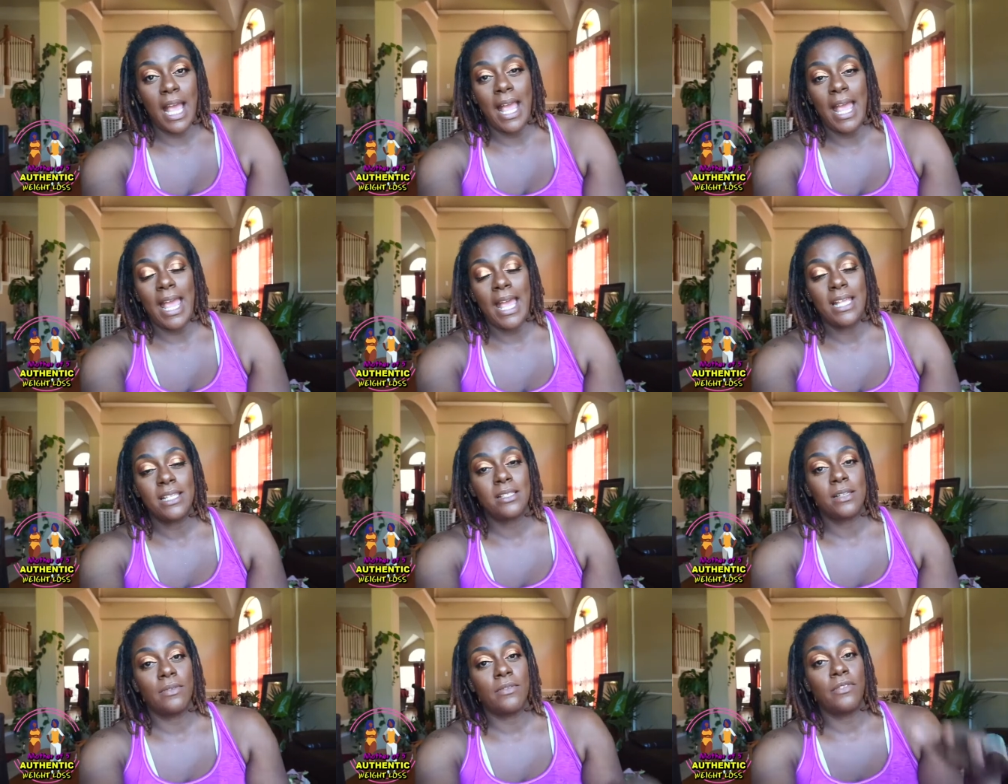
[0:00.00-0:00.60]
I
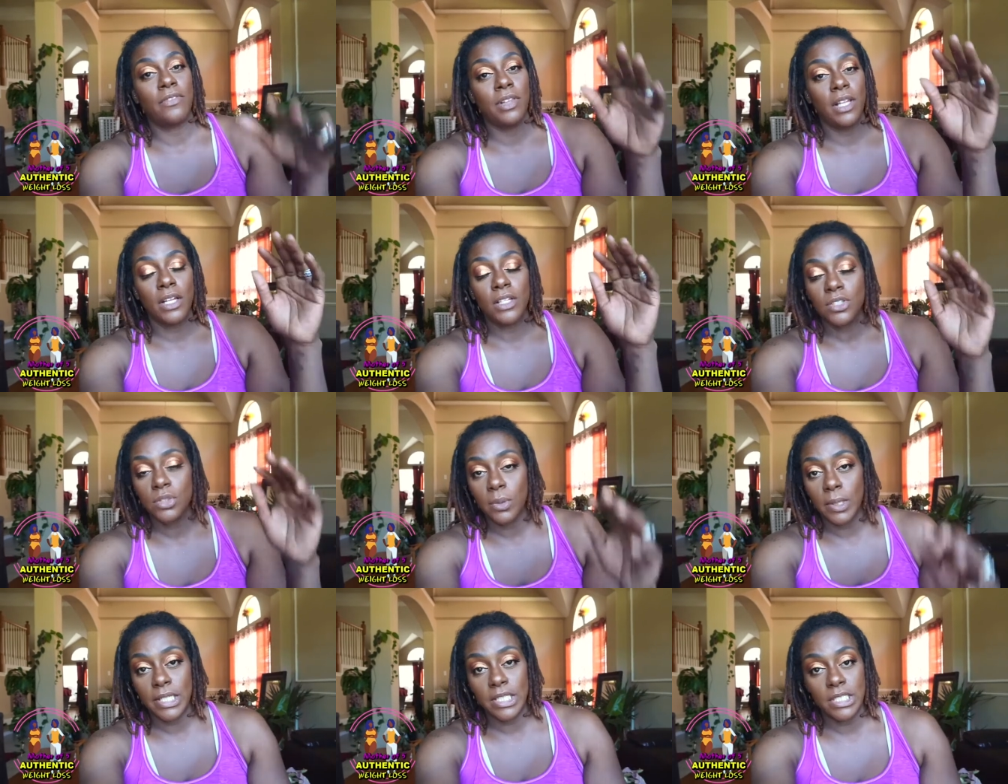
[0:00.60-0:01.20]
had some
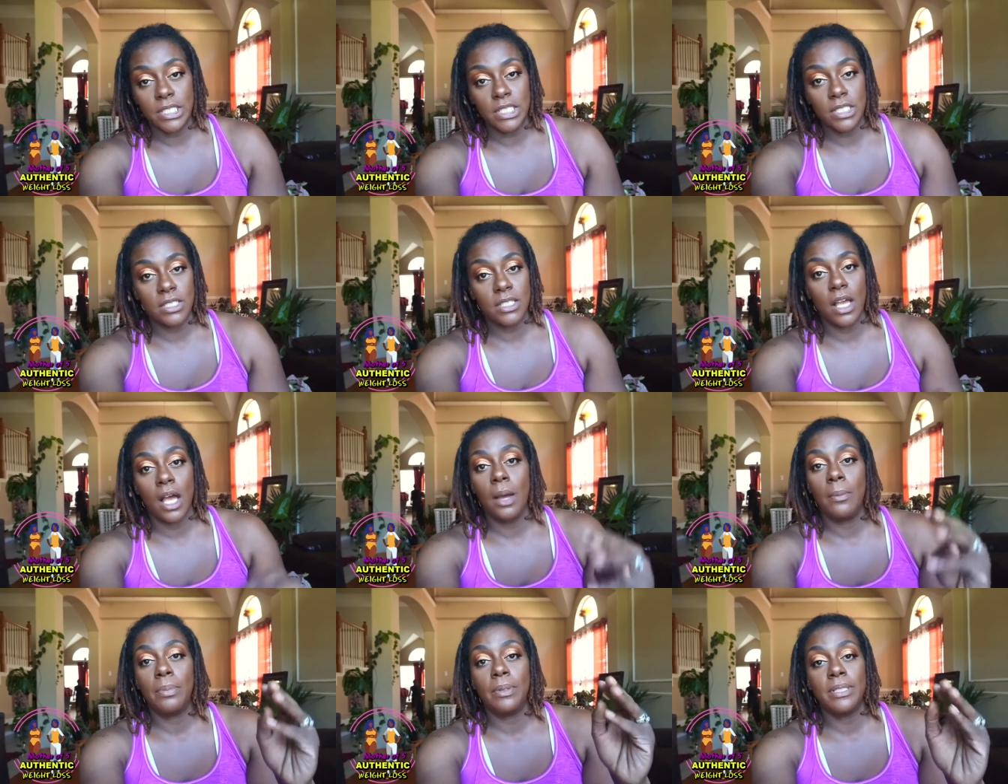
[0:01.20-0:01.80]
fluctuations
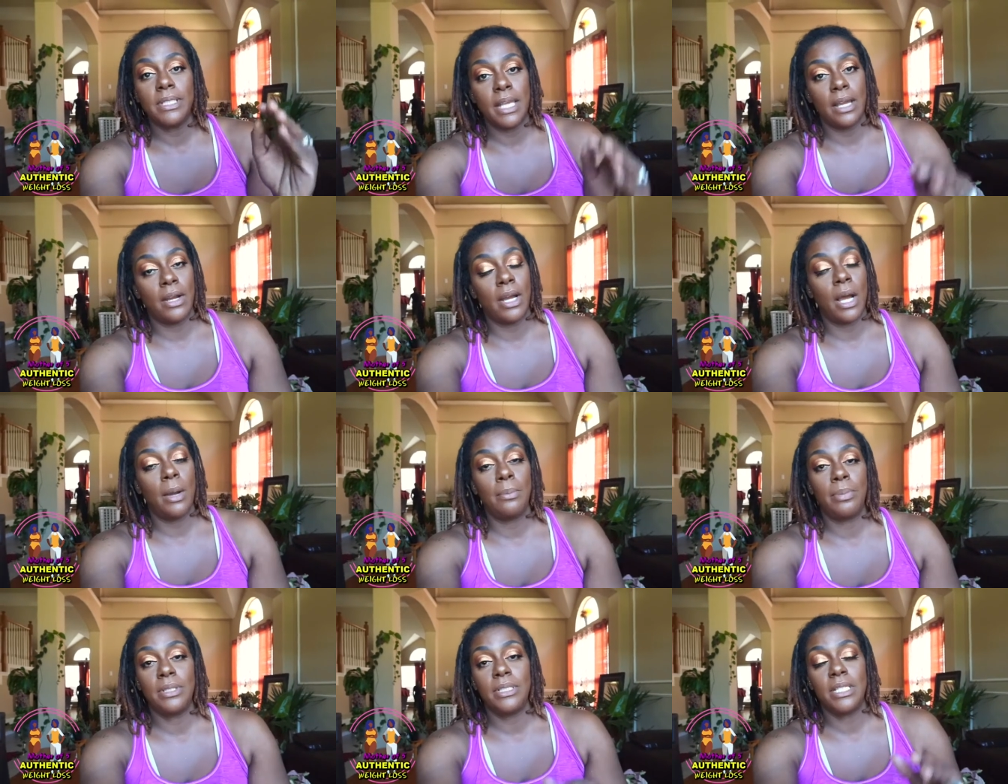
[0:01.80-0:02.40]
up and down,
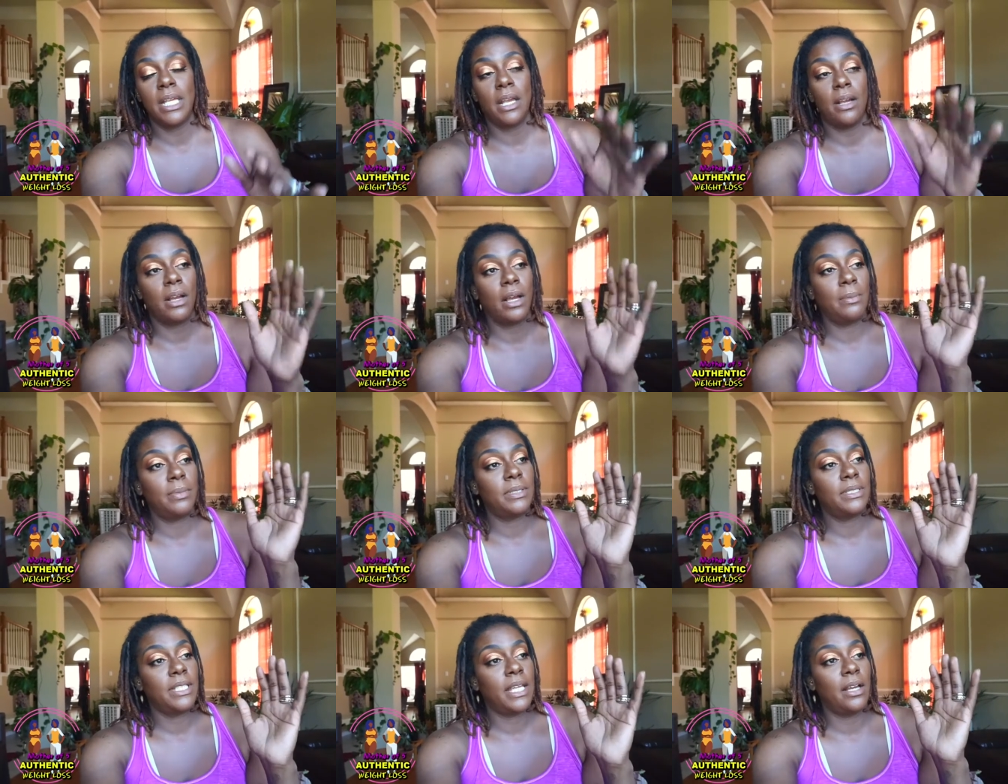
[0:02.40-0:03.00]
up and down,
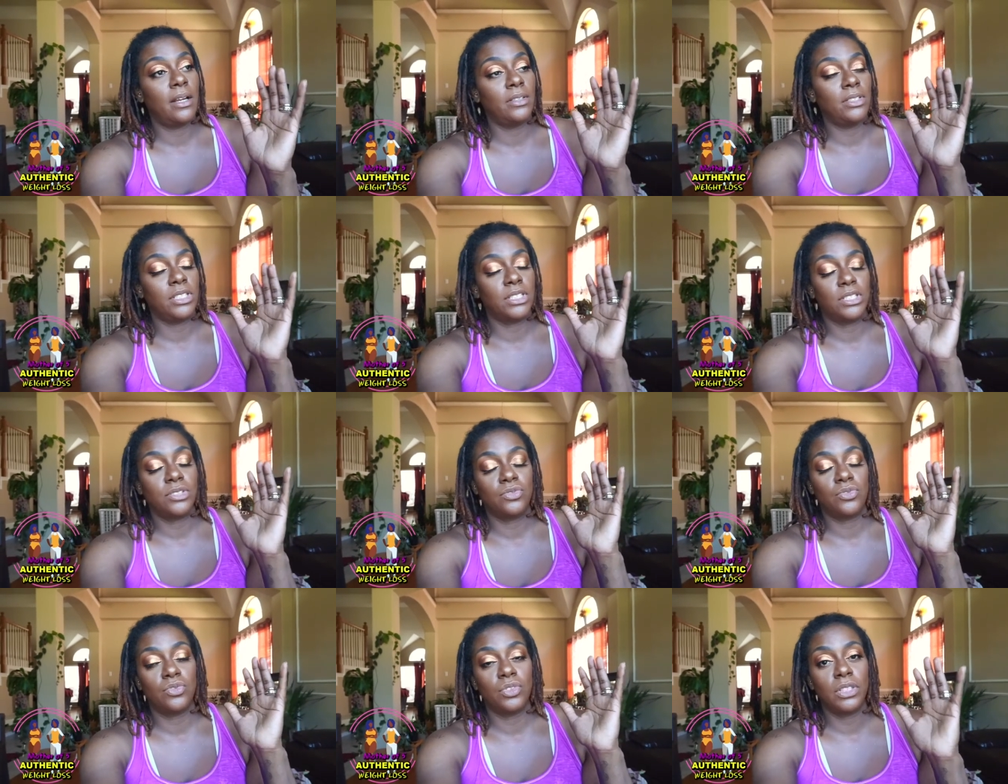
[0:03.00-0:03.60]
up and down,
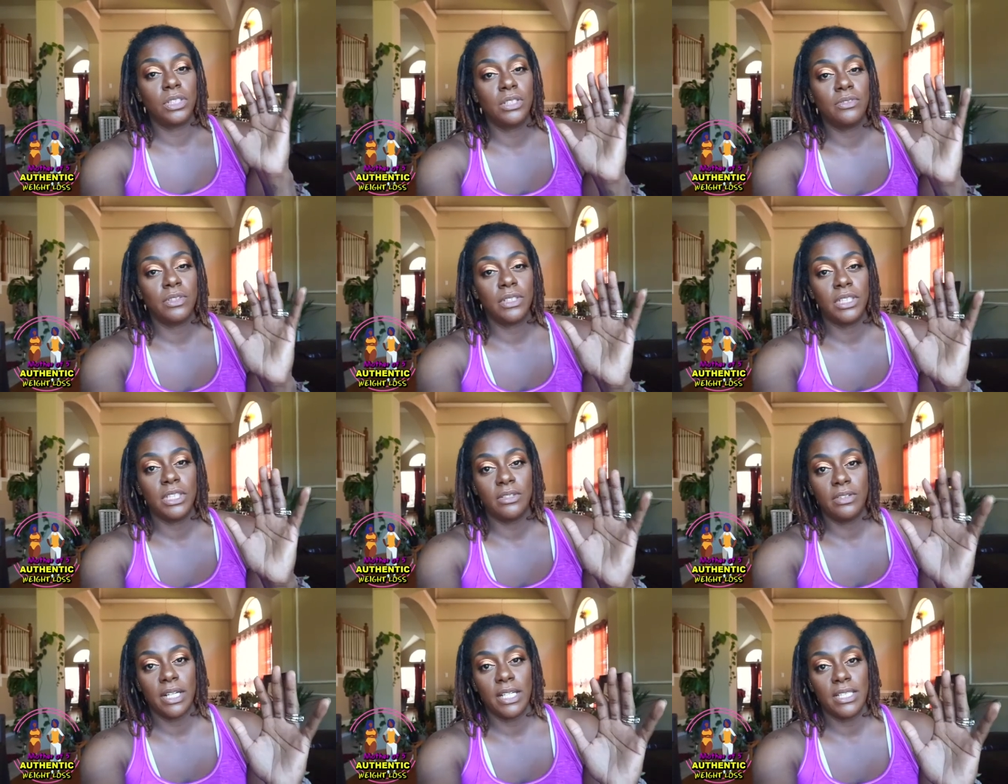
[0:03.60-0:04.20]
just really,
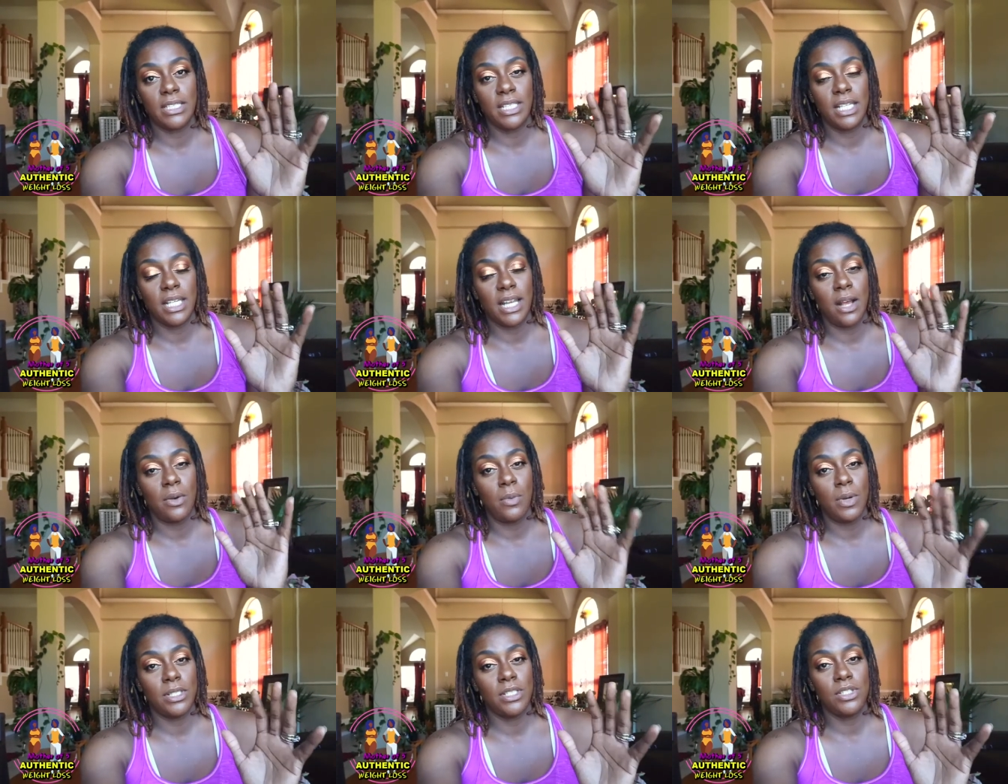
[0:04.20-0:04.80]
really crazy and
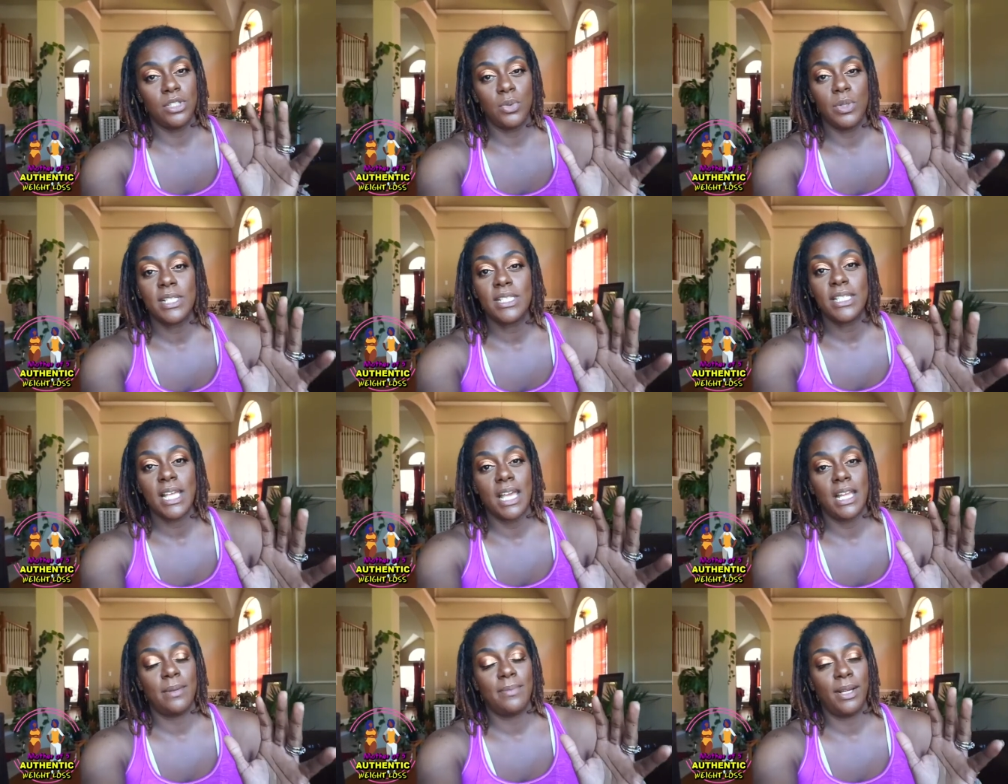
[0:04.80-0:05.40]
I wasn't too
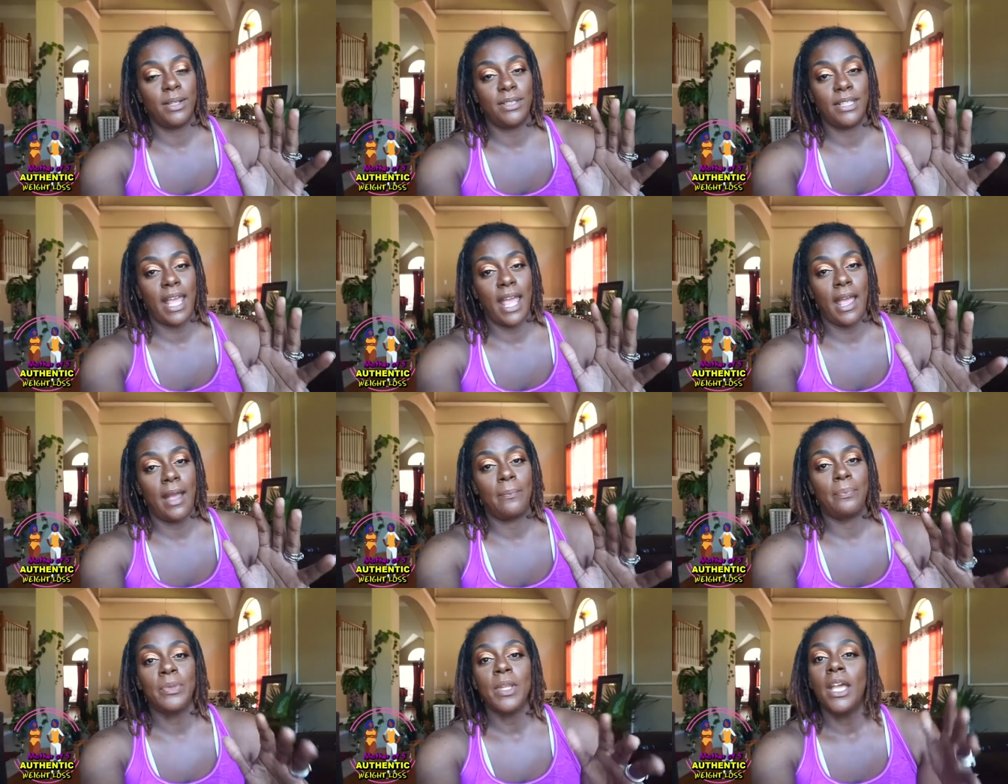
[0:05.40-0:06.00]
excited about
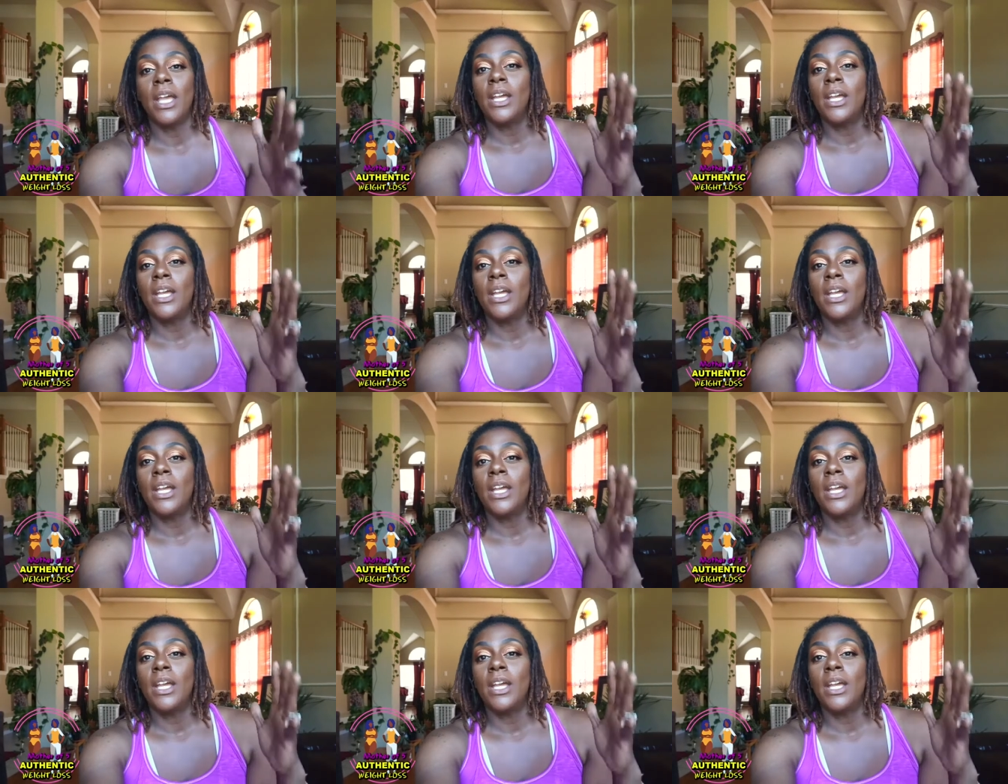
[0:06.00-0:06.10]
that.